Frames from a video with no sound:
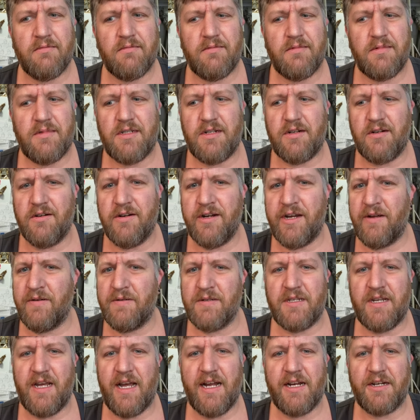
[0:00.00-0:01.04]
turned out
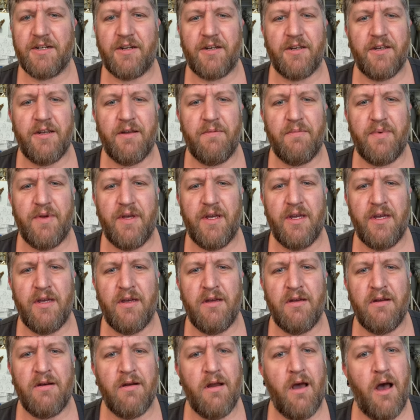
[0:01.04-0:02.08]
to actually
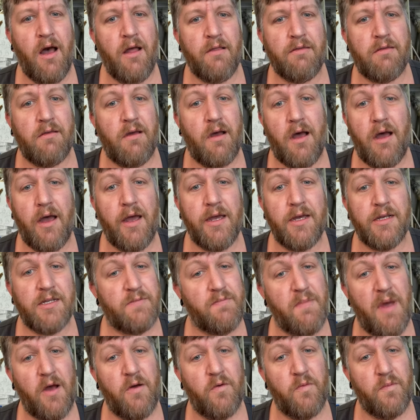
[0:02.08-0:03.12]
be not the highest
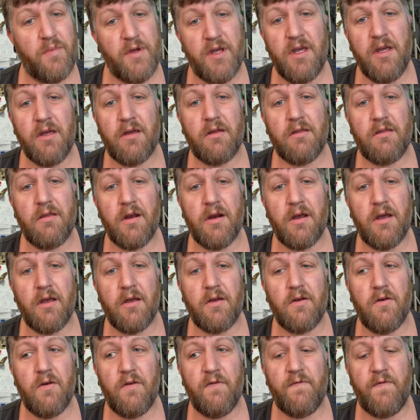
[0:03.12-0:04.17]
mountain peak that I
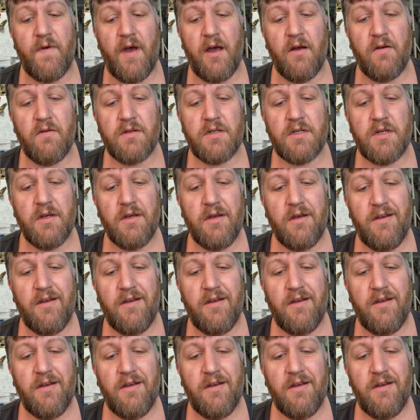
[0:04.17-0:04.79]
could have found,